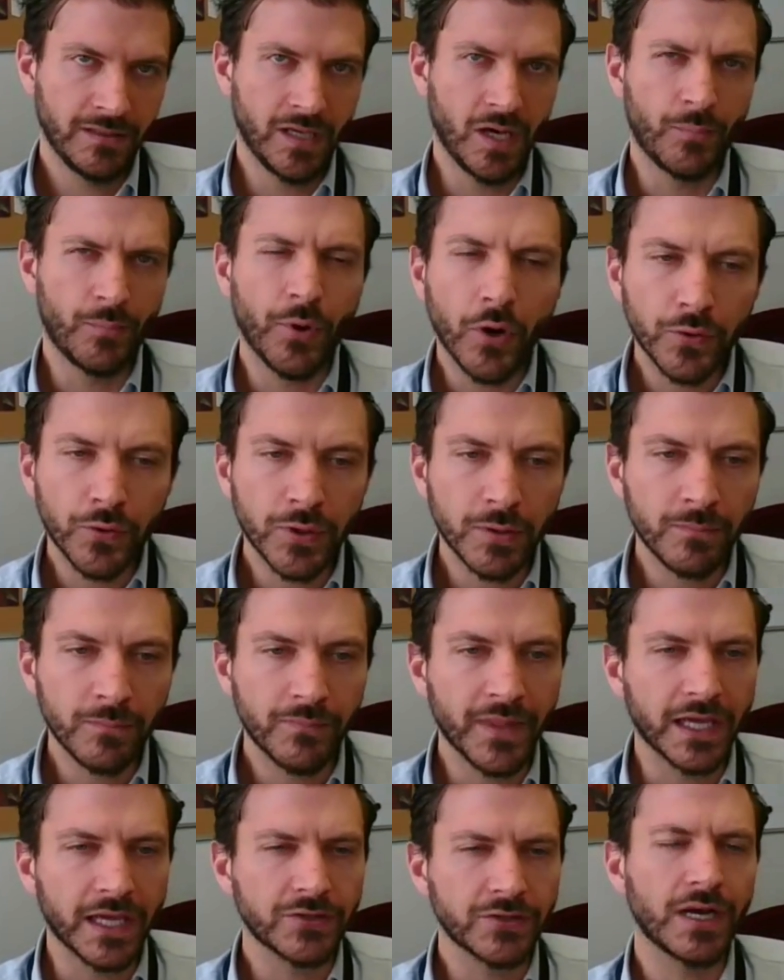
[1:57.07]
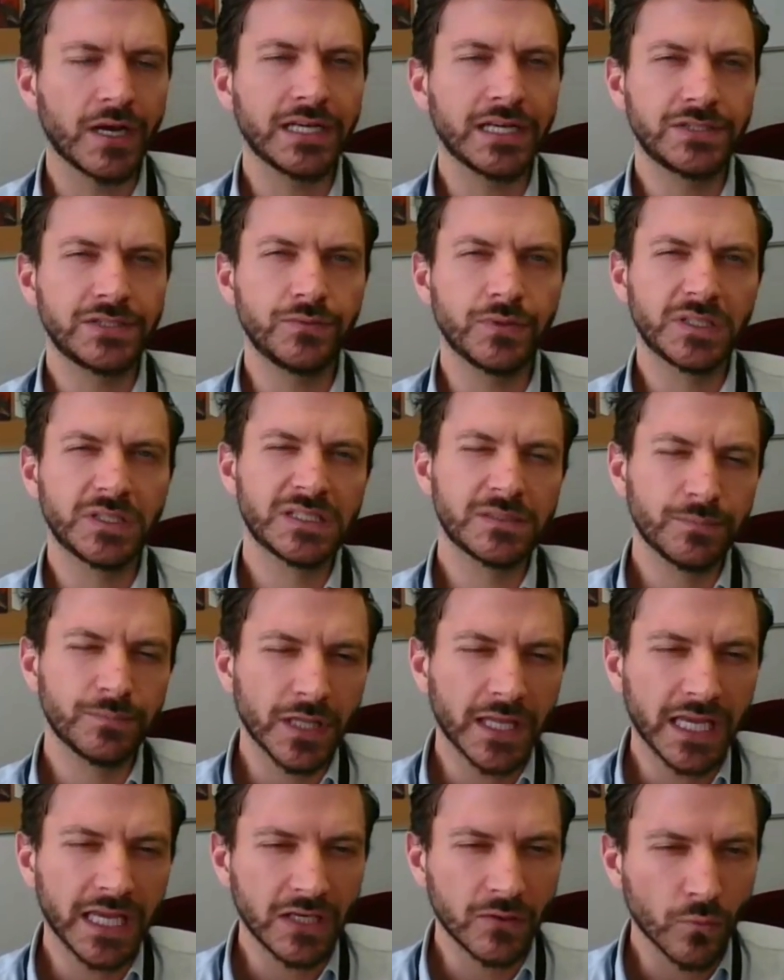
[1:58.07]
a poem that tries to
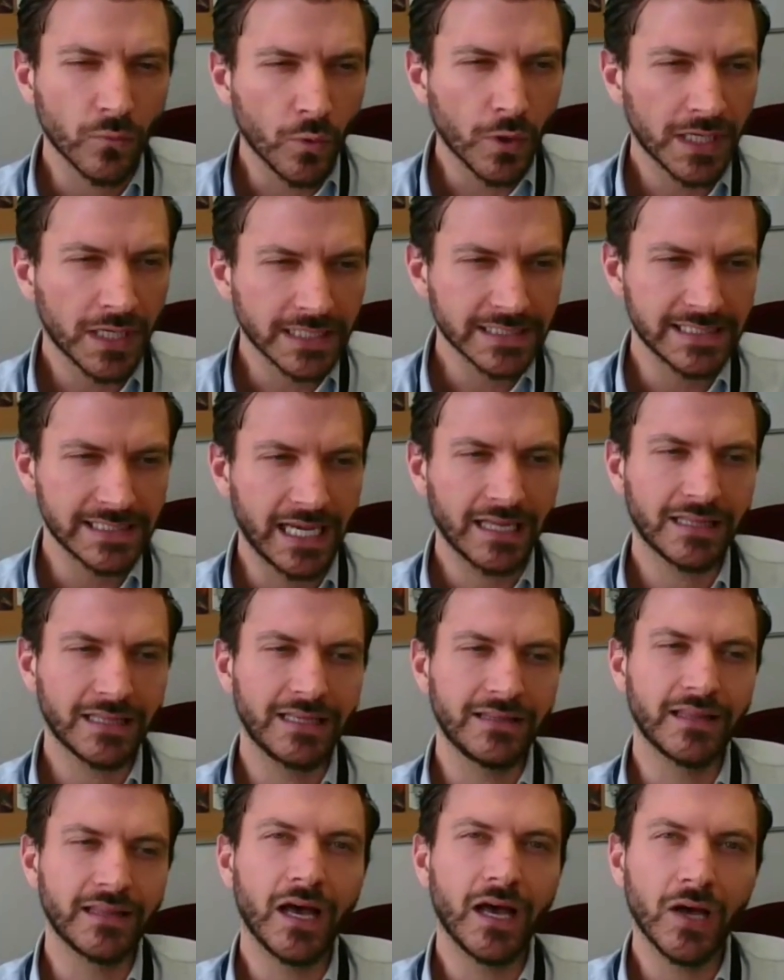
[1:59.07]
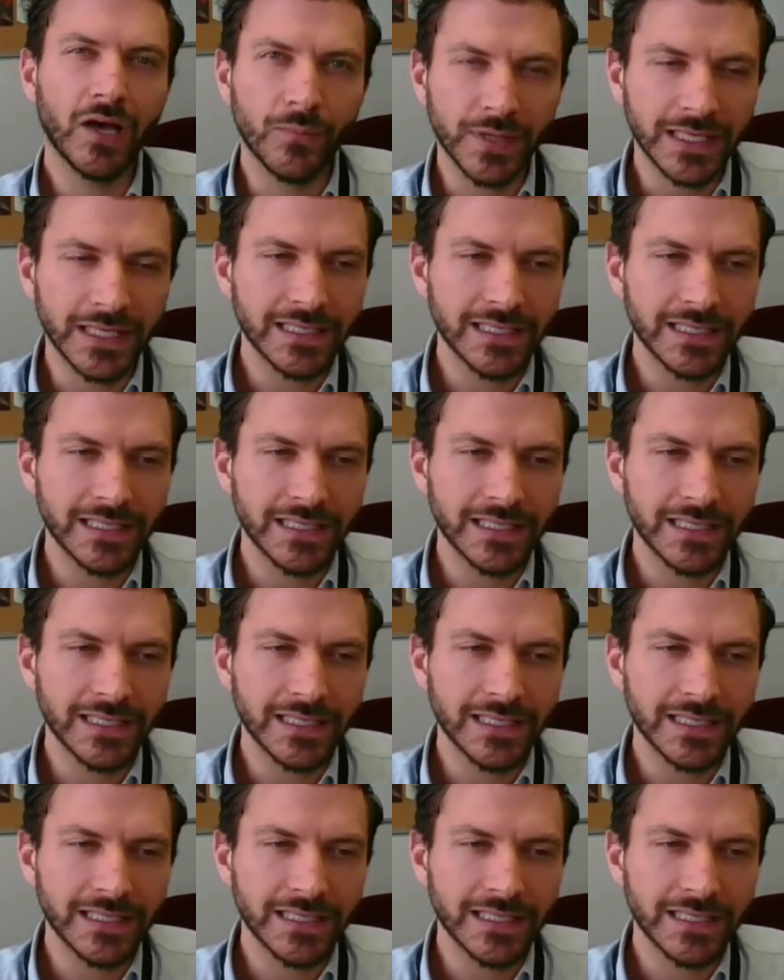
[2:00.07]
explain what exactly the Hub